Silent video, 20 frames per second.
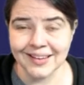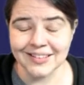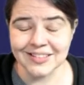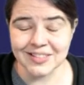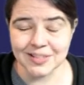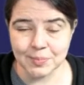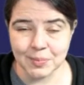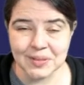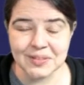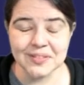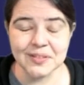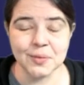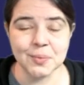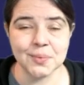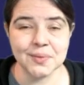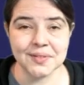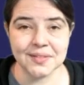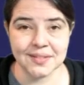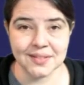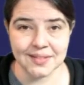Spitzer
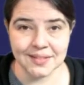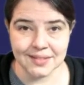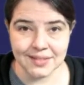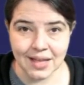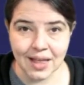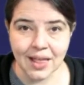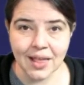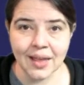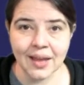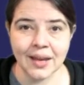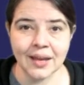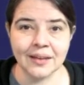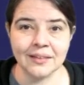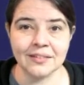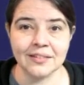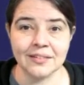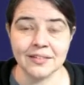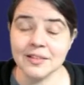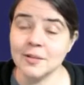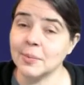was
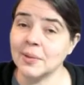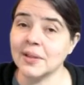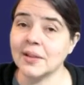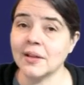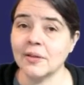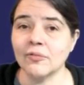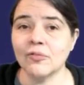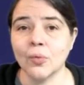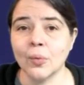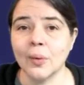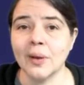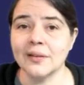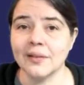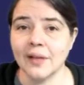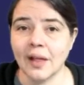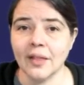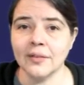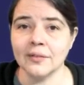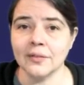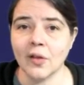designed to be the infrared
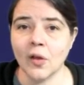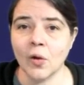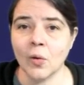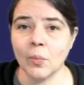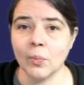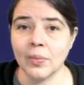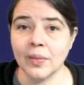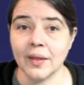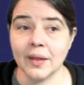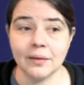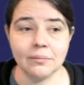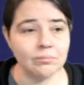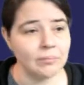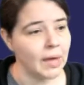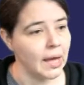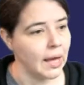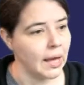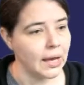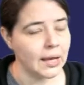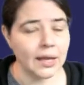telescope that
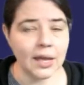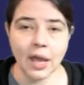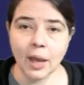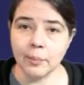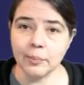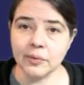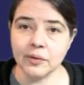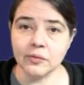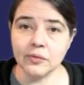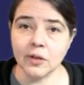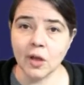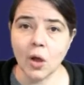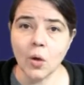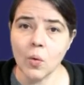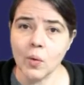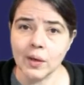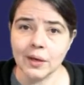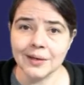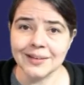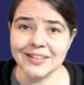kept us
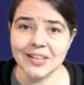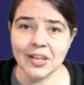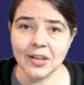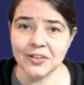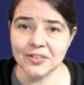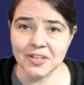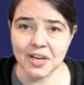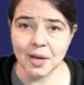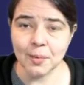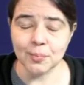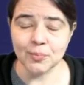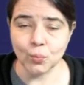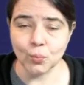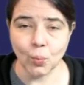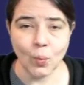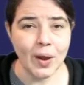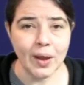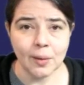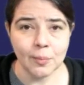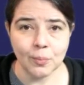going until James
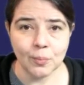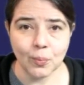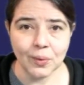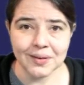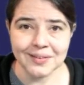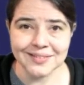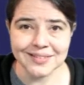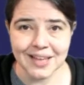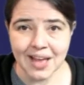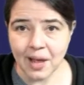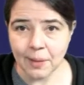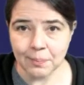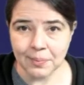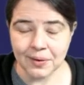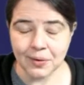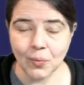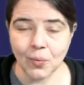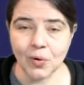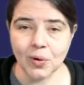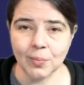Webb was up
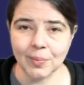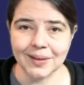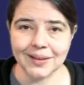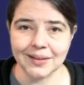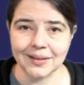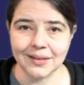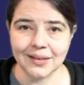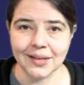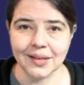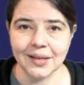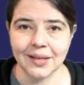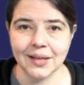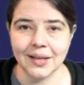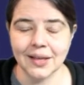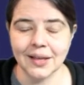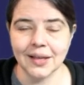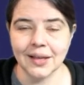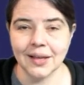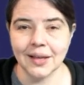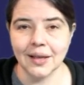in orbit.
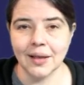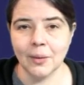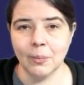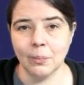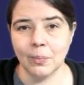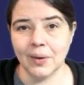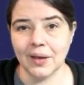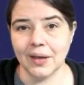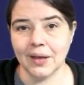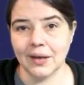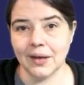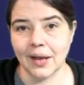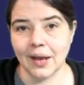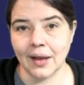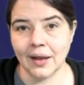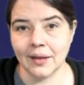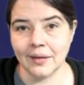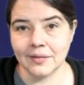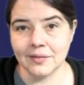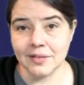But
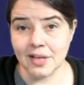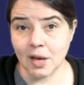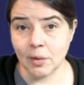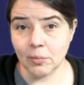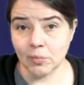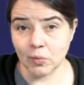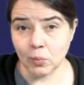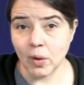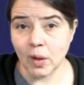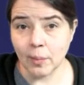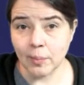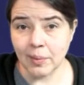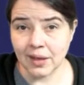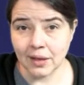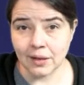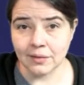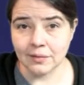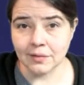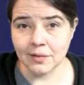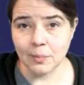as James Webb
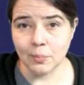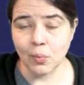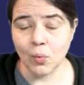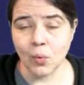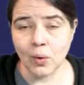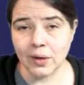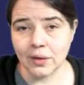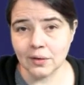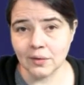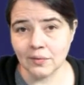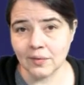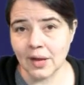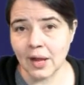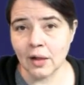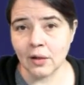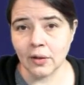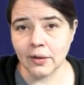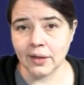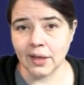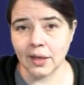hits the point of
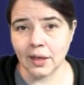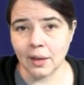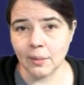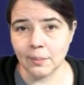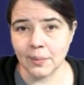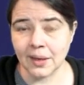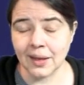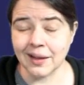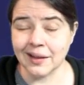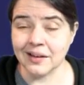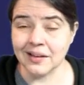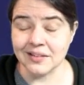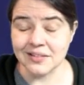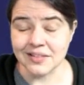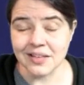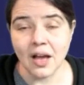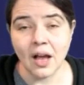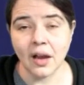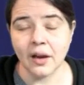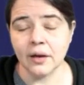now looking at being an
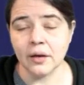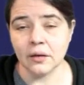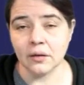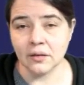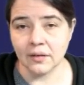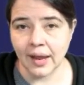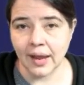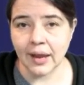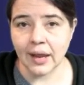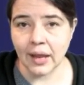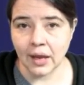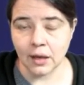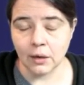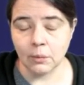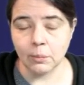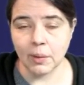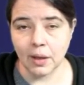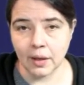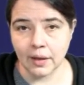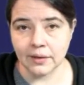entire decade
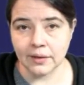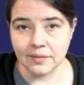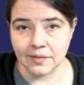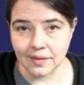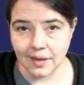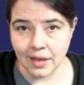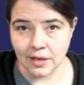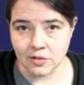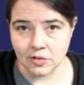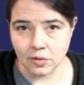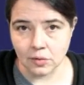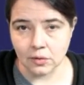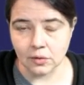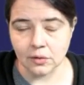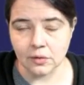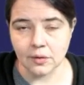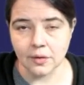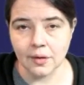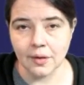behind schedule,